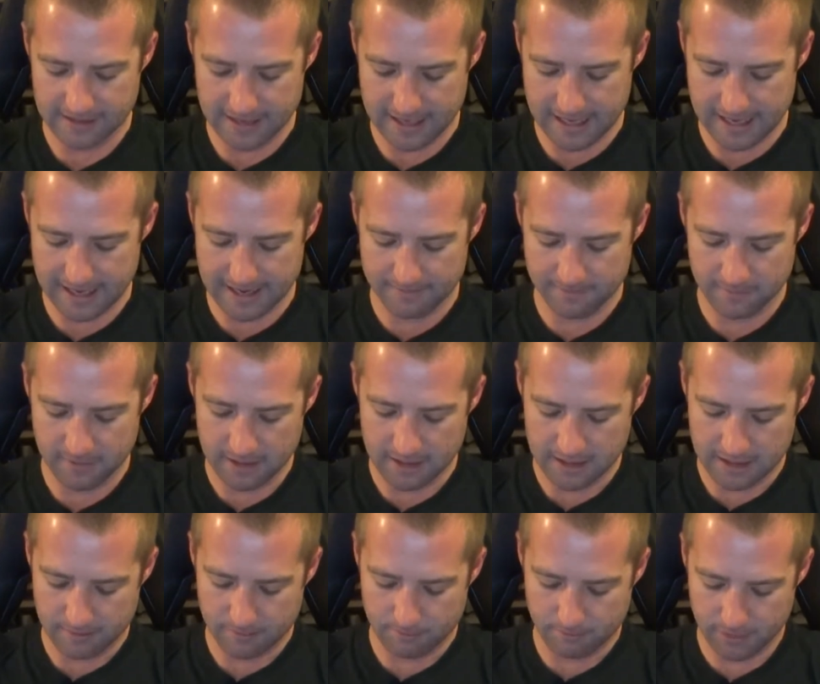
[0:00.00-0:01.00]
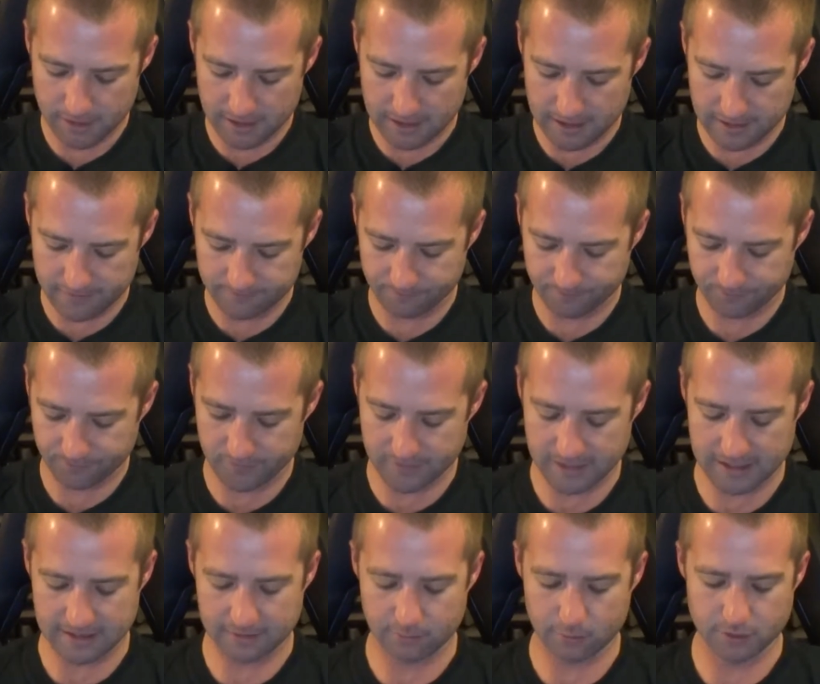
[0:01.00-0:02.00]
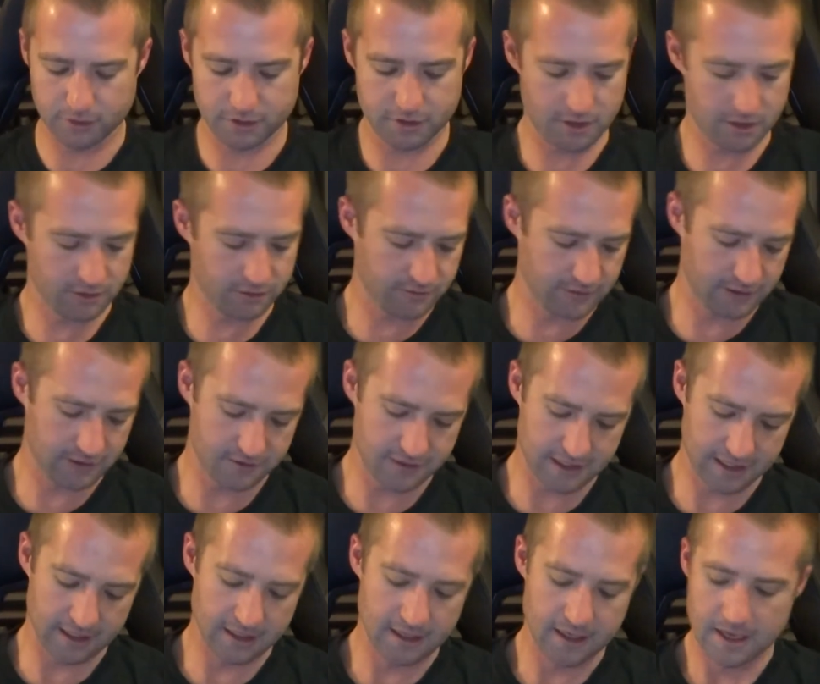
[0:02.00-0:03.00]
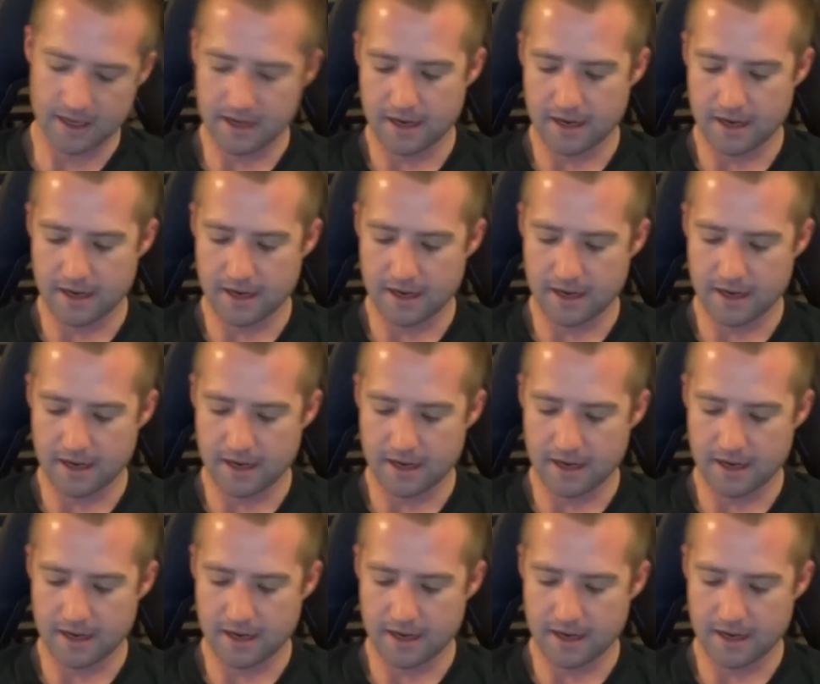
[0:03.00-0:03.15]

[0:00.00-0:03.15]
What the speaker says: But I will show you something in a second.